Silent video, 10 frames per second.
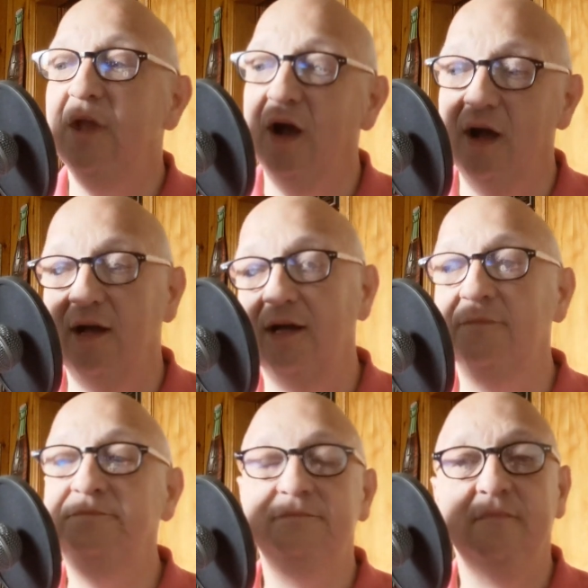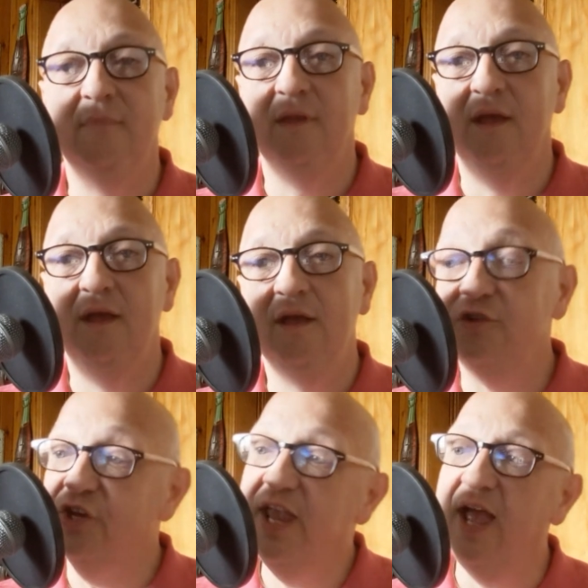
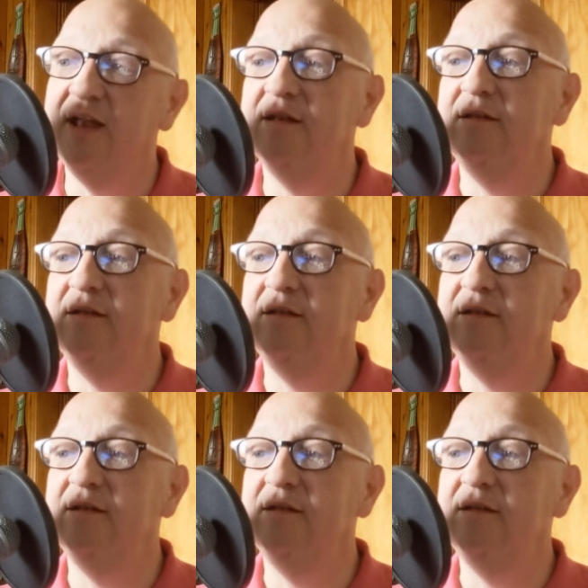Because again,